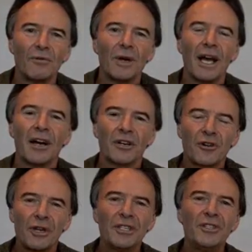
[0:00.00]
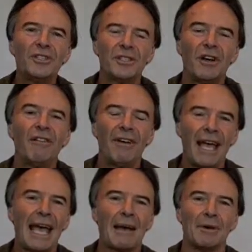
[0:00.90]
We are creatures of
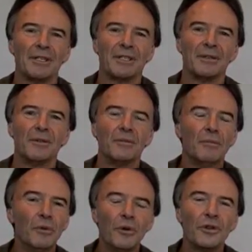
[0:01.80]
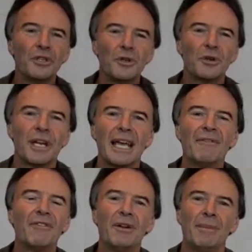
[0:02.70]
habit, more than you can
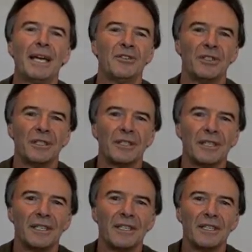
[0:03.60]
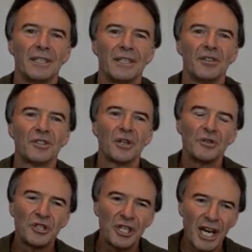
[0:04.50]
ever imagine. So
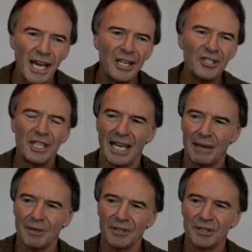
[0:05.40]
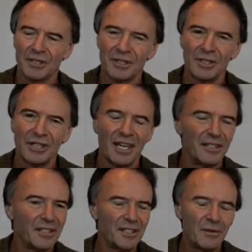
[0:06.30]
changing habits,
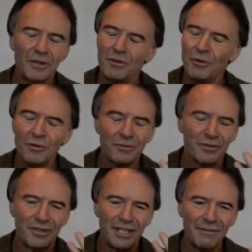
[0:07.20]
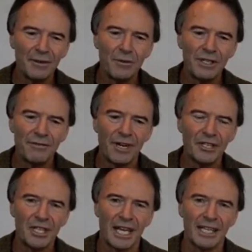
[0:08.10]
and this is a real difficulty for
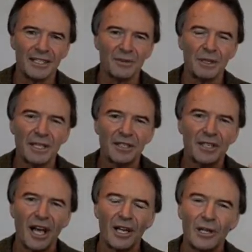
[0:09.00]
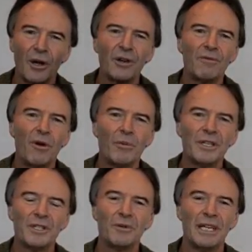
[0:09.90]
educators because a lot of what we
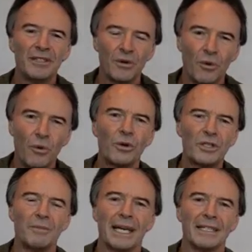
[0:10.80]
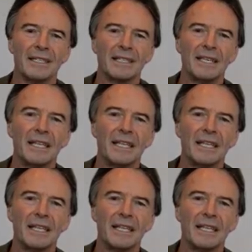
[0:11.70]
do is automated.